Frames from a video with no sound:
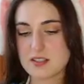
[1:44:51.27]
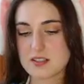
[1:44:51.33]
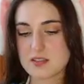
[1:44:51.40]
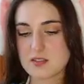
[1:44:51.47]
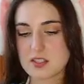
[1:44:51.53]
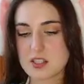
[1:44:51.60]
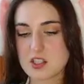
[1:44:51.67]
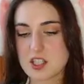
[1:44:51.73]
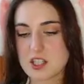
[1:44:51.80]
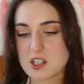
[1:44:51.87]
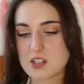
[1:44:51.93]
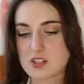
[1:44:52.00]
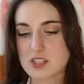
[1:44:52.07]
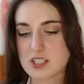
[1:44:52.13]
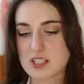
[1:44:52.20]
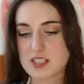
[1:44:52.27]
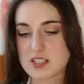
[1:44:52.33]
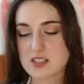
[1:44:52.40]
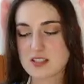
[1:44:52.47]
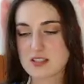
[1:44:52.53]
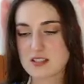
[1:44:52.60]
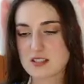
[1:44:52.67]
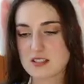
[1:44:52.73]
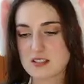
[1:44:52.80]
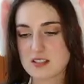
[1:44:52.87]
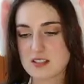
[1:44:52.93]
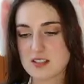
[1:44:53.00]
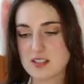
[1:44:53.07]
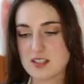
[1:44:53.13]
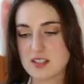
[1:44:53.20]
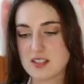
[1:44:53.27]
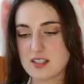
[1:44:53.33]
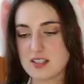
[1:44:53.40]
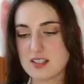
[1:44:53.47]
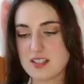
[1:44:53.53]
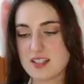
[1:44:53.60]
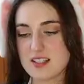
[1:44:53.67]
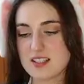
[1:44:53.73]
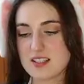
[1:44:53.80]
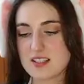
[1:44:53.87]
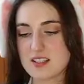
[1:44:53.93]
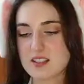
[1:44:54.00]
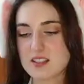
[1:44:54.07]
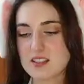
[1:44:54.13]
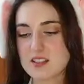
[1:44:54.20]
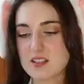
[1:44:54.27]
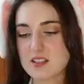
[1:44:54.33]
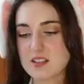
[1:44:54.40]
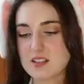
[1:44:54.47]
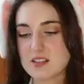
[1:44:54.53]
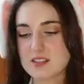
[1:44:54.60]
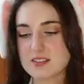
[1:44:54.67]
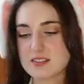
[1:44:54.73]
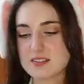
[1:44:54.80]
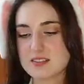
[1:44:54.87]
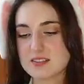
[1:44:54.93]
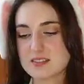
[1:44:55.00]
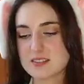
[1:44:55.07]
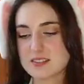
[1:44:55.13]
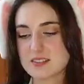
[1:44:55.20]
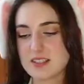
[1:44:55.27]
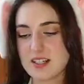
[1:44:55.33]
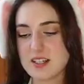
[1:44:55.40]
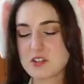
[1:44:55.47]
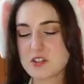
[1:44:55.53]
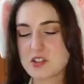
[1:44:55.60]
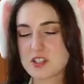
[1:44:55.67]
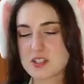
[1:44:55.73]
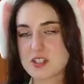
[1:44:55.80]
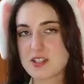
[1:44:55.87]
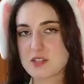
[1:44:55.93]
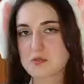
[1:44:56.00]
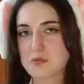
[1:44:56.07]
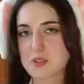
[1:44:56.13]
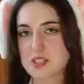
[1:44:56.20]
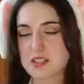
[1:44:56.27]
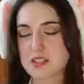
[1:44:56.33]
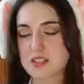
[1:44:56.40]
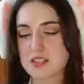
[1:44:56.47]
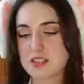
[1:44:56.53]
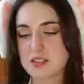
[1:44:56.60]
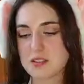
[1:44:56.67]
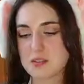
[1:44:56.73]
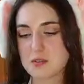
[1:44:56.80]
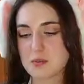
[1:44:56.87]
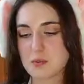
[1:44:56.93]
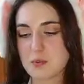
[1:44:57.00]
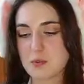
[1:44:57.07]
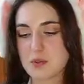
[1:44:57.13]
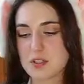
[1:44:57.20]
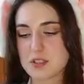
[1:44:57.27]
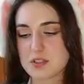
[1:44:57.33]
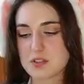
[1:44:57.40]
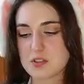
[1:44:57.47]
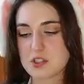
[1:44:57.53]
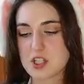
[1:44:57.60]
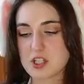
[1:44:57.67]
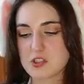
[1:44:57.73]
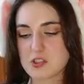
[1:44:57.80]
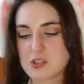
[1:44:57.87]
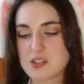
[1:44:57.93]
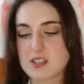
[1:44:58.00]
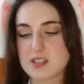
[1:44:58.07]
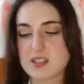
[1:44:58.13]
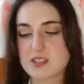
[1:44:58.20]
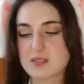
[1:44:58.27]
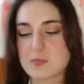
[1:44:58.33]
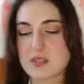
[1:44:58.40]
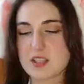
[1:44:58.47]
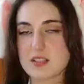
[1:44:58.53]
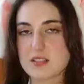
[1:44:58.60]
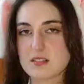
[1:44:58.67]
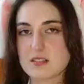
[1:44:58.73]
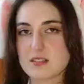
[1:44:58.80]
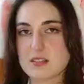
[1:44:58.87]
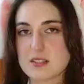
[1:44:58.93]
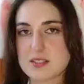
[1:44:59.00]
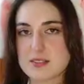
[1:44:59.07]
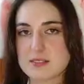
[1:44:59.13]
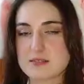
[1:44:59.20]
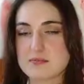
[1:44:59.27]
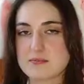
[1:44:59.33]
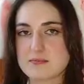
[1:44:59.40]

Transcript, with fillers: So they changed that. Yeah, it's a. I understand why they wanted to change that because